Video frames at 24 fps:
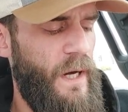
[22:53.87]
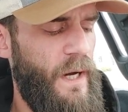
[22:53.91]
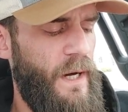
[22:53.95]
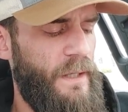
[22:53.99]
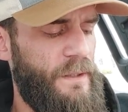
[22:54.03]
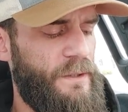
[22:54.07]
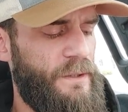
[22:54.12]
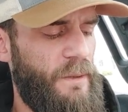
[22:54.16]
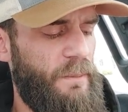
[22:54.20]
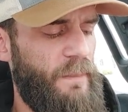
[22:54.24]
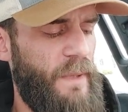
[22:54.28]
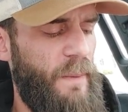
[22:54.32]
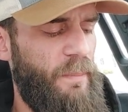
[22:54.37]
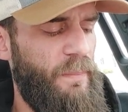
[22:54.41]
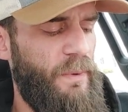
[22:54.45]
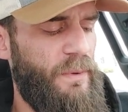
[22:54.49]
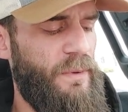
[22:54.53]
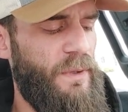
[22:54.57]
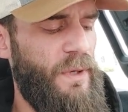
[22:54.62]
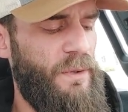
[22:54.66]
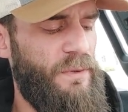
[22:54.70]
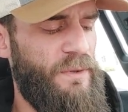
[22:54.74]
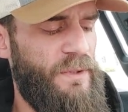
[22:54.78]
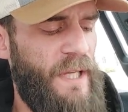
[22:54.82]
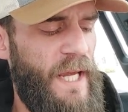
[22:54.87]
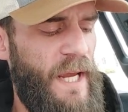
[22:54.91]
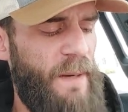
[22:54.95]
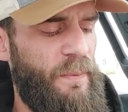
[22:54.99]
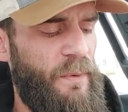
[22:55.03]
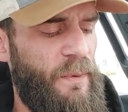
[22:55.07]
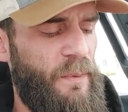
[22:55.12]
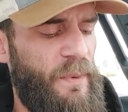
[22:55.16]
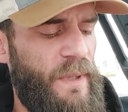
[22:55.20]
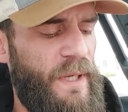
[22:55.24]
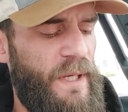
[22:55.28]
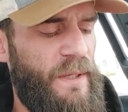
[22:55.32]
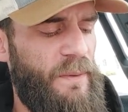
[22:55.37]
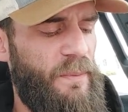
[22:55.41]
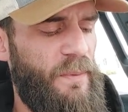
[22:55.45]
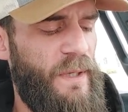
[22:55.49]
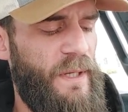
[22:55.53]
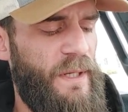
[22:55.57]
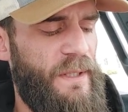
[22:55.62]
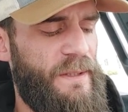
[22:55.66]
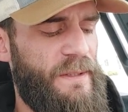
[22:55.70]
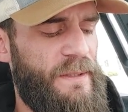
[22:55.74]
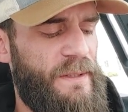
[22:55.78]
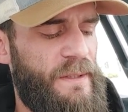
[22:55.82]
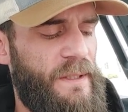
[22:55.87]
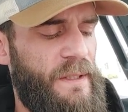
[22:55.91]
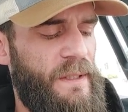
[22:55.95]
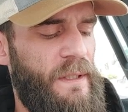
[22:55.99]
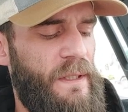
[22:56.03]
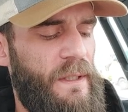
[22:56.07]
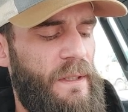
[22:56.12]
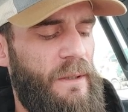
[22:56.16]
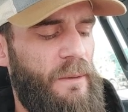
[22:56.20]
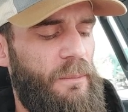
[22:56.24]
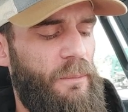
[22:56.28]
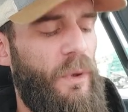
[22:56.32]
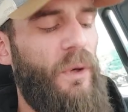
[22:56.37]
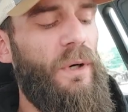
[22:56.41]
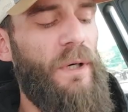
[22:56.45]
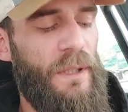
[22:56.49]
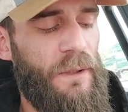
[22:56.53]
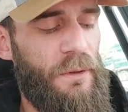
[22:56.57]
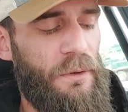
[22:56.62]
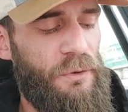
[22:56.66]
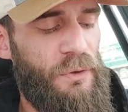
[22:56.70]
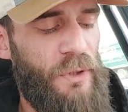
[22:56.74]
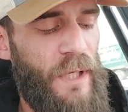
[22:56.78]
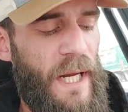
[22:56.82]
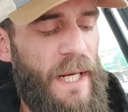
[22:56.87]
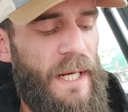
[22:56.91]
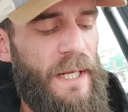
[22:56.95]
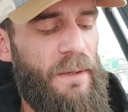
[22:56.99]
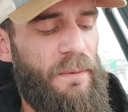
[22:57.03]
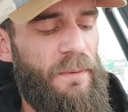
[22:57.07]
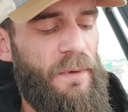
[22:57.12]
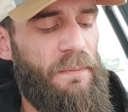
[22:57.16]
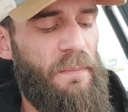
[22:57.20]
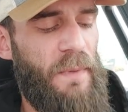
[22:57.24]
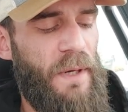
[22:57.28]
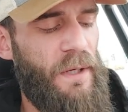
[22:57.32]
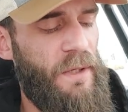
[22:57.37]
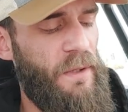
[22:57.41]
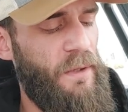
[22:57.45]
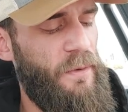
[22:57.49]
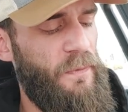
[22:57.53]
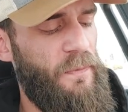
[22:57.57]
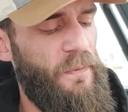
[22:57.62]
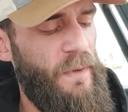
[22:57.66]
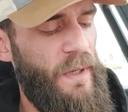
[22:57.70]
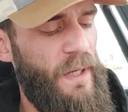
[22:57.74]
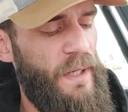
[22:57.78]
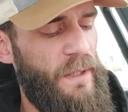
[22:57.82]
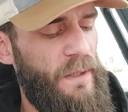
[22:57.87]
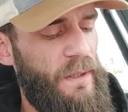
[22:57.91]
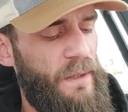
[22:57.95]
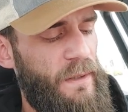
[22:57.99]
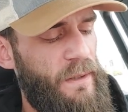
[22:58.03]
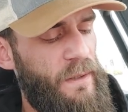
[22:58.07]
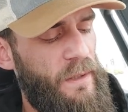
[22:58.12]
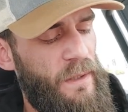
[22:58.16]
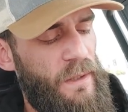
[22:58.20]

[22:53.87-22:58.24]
So my Blue Nose Taper week was more hill training with my girlfriend.